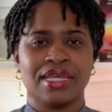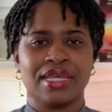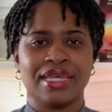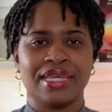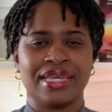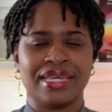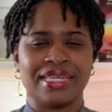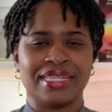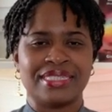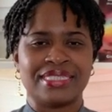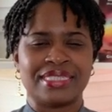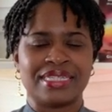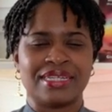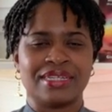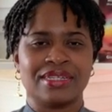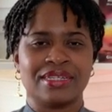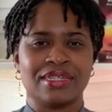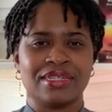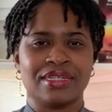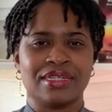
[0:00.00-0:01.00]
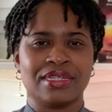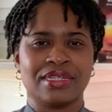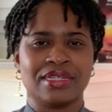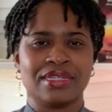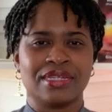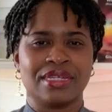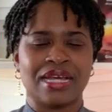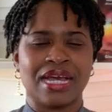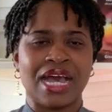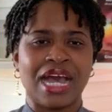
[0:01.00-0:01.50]
And
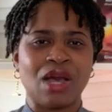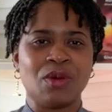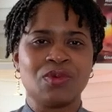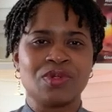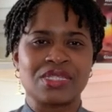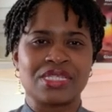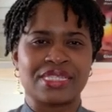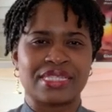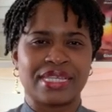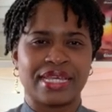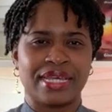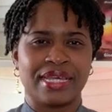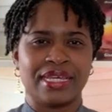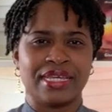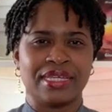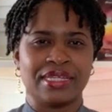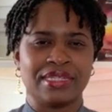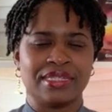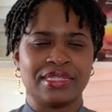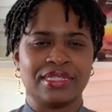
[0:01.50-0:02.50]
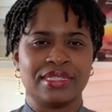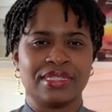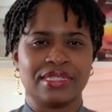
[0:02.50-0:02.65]
I will say,